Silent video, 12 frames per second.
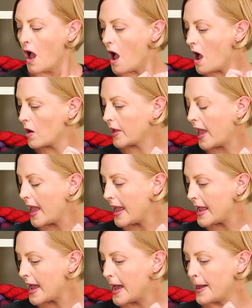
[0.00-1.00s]

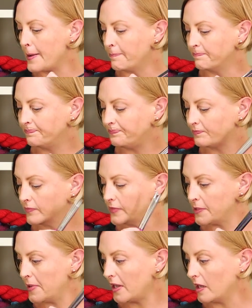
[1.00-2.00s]
Okay,
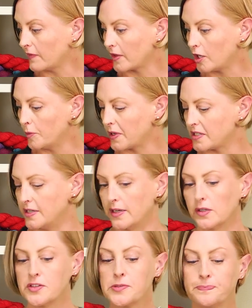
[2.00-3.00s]
speaking of the cubics
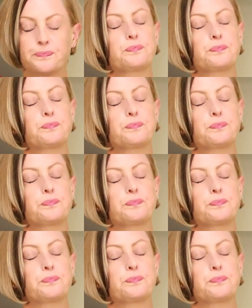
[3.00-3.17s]
needles,